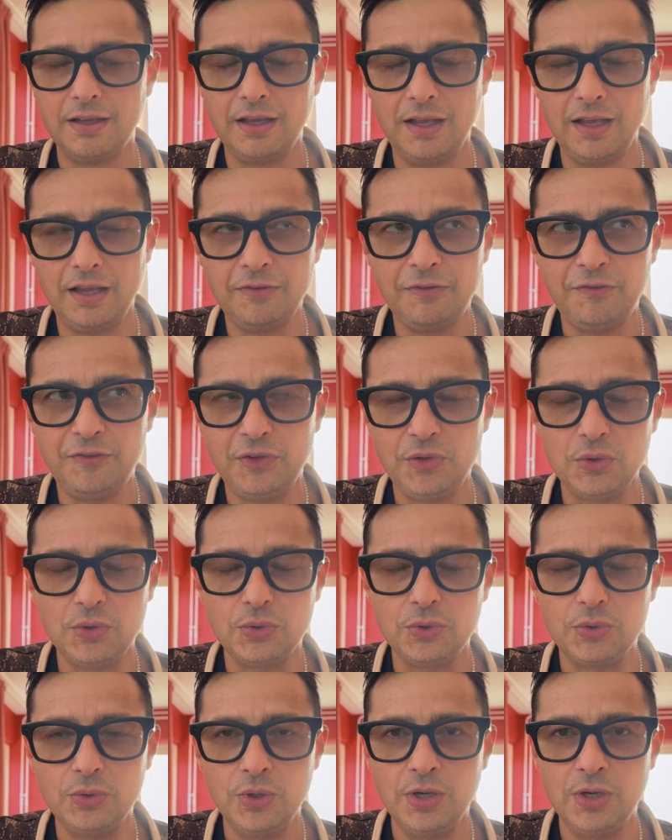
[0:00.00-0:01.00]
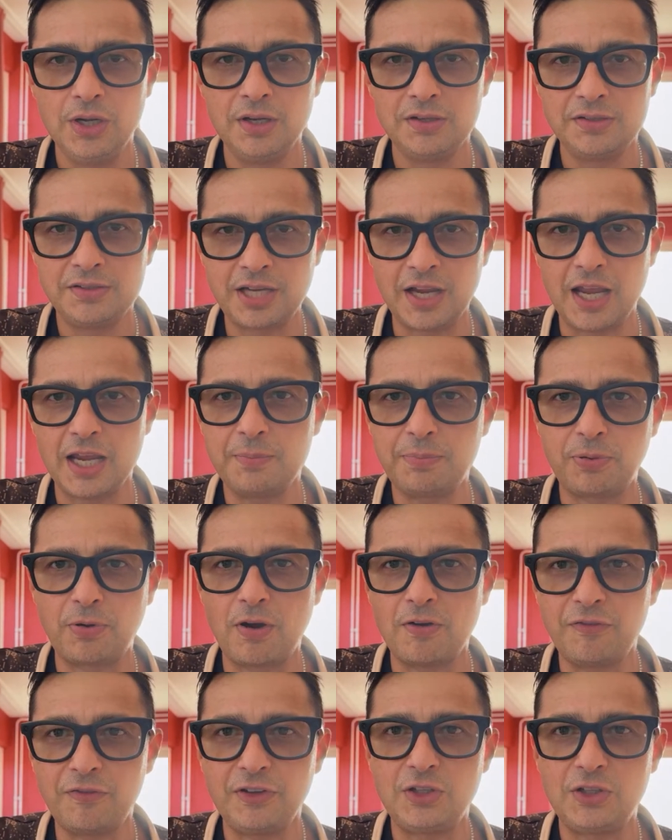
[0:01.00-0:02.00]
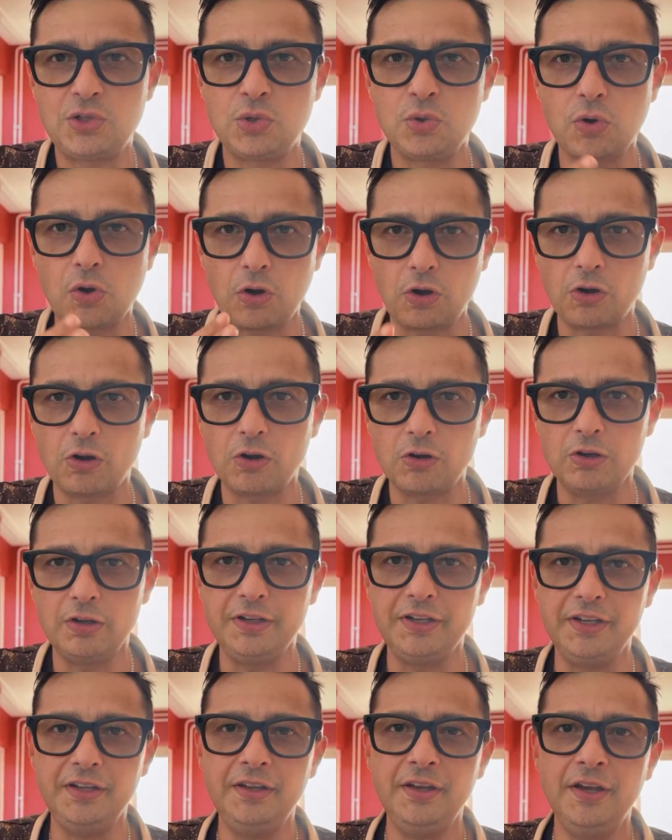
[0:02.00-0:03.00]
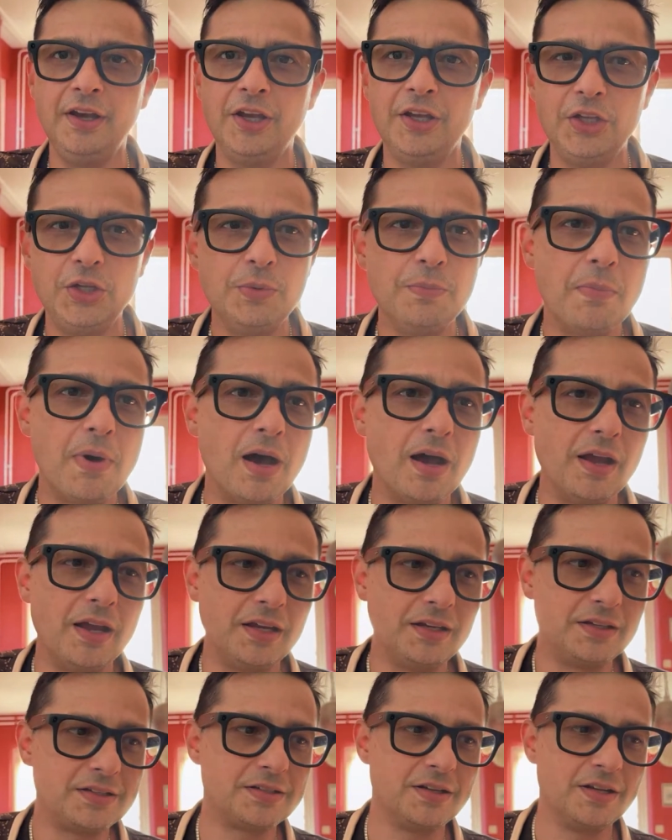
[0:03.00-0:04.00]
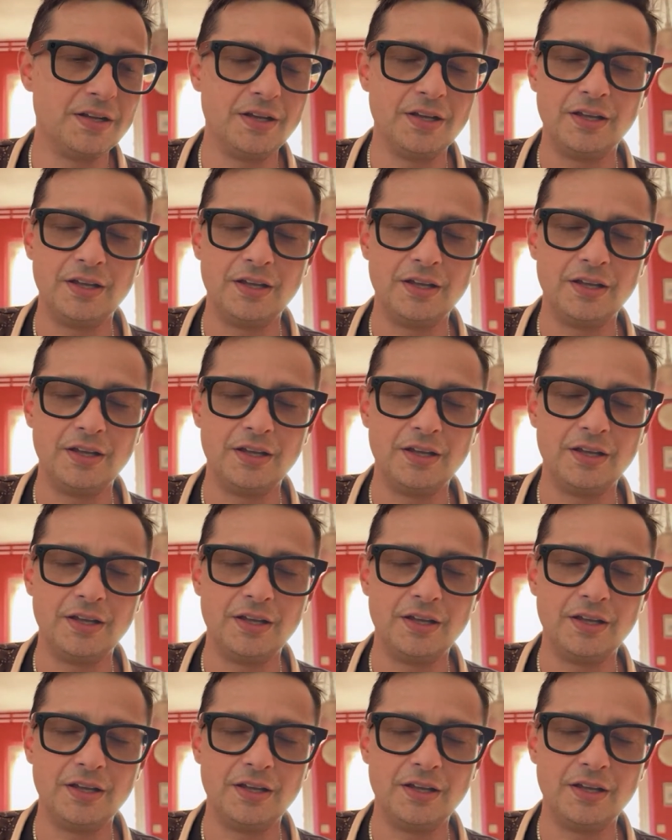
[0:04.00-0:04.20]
if you take profit too early, you might